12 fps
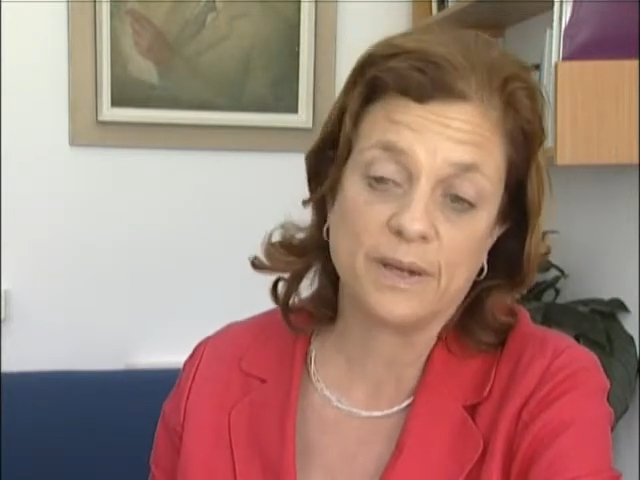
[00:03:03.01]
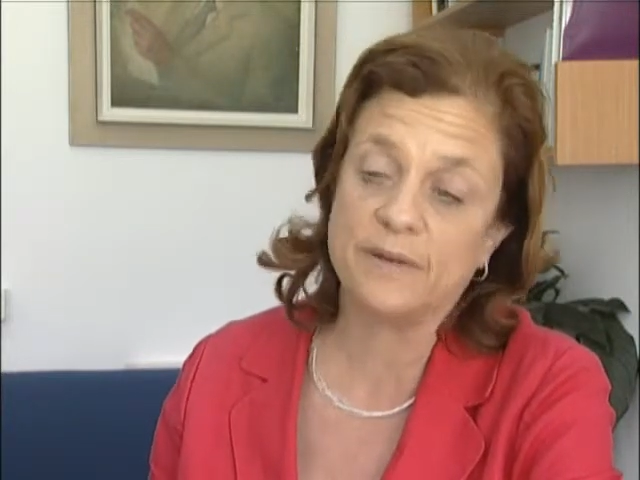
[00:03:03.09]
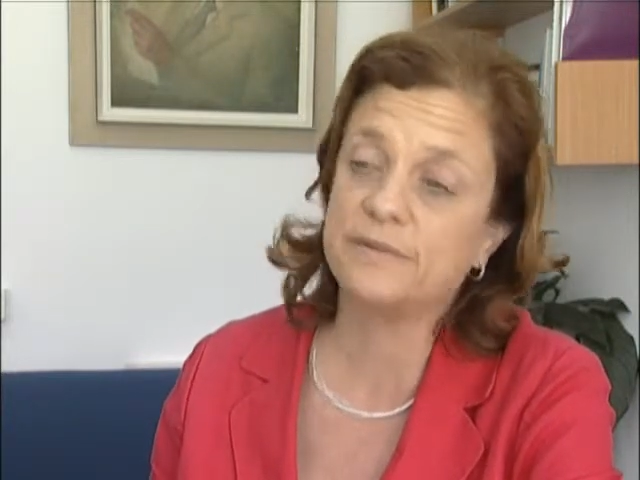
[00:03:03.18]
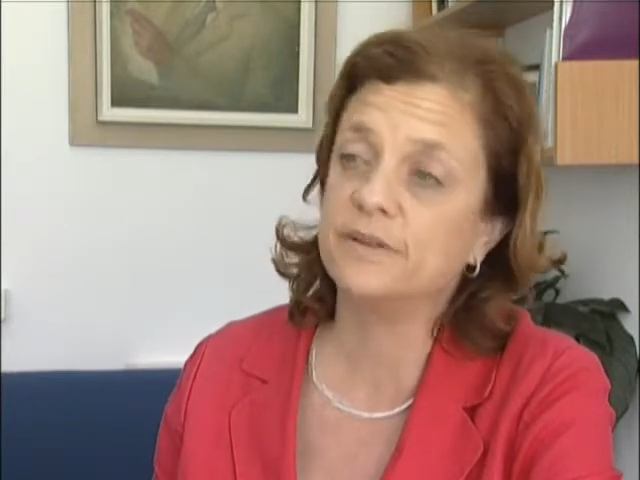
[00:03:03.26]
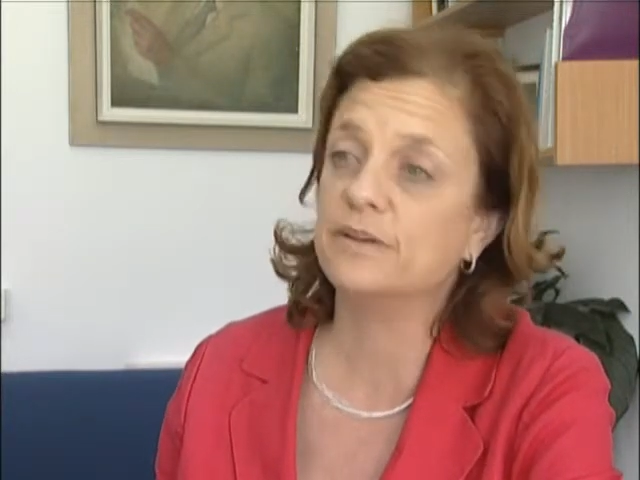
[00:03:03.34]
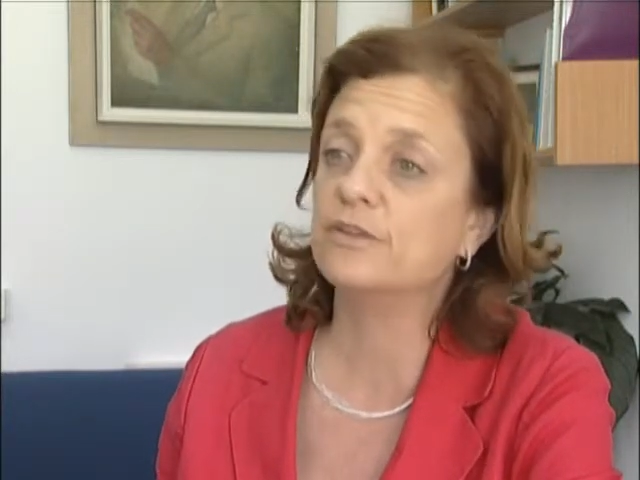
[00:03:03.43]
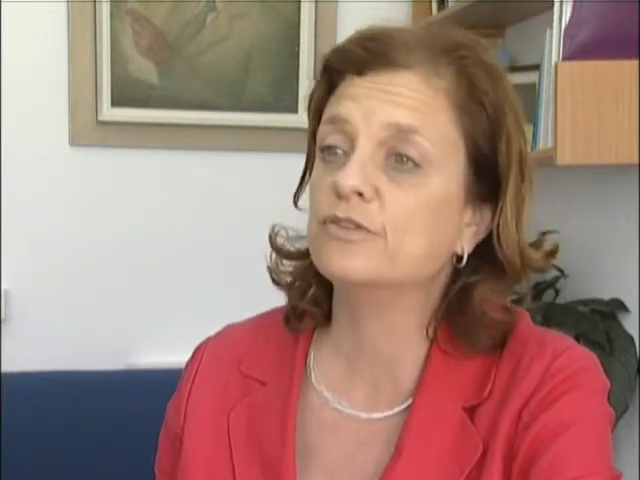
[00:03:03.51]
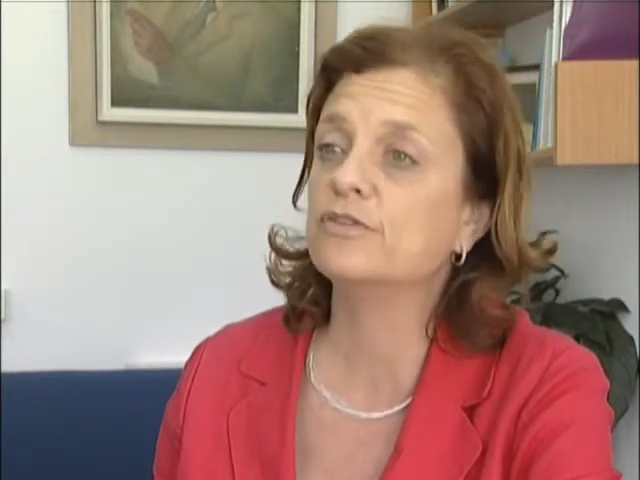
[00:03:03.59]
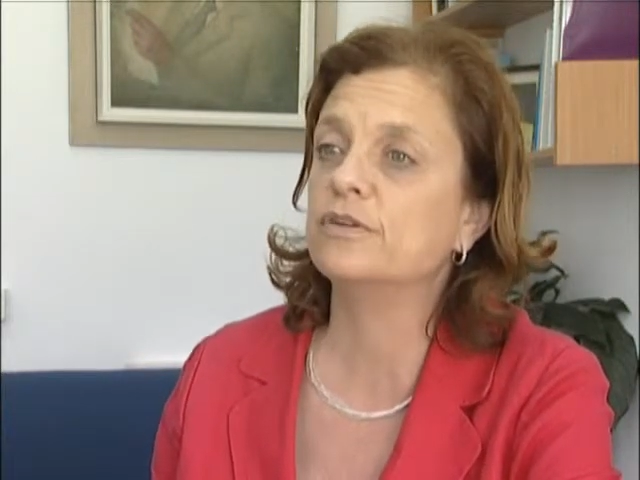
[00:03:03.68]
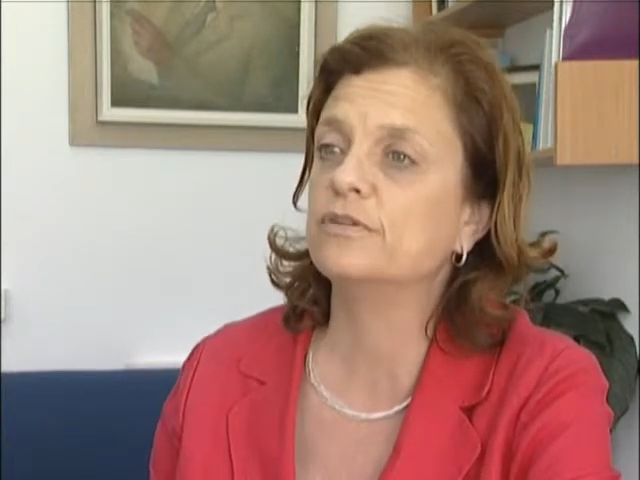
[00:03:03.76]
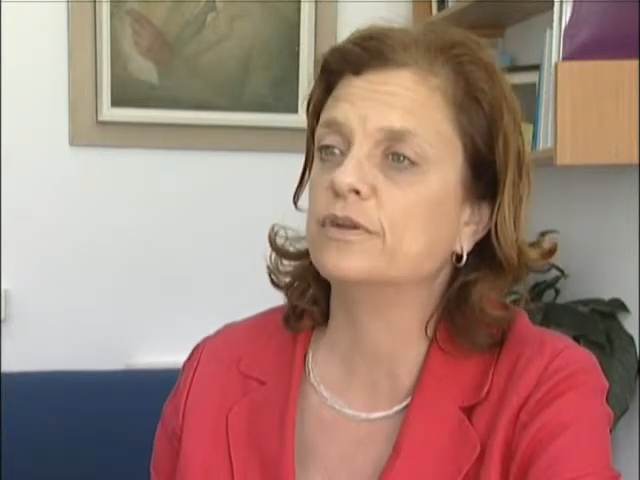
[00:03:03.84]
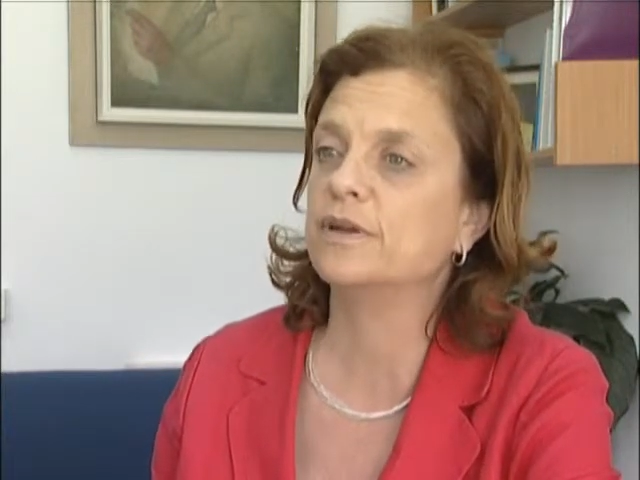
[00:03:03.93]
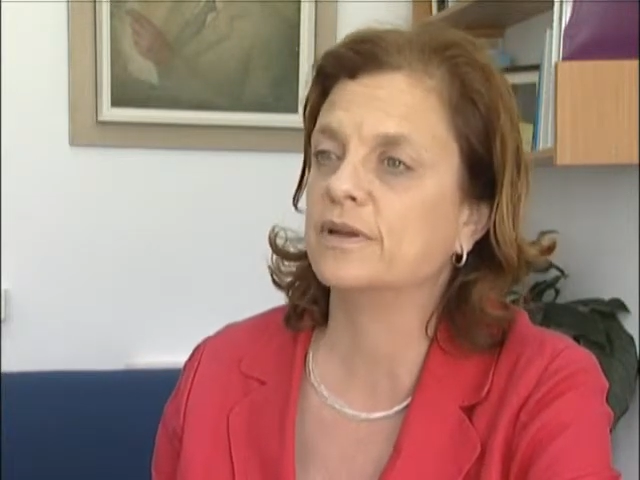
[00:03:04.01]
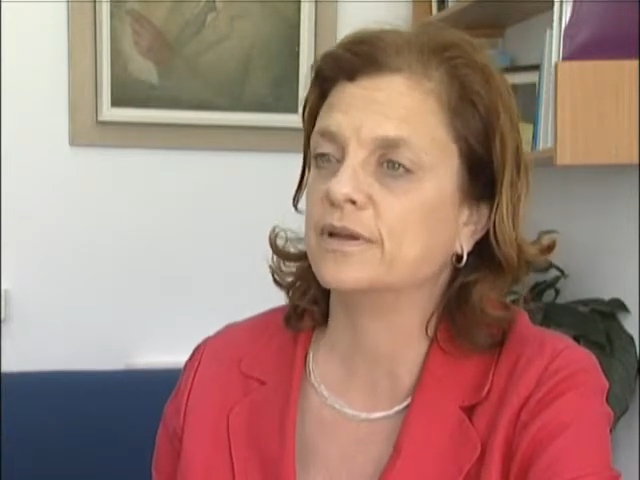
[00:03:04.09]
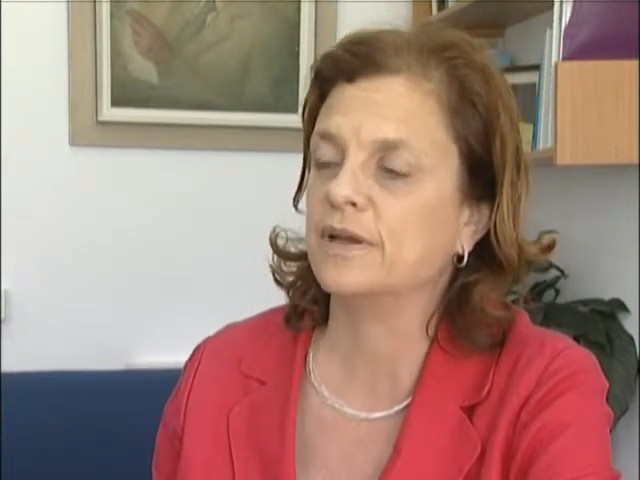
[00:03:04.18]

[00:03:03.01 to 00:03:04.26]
Palestinian children in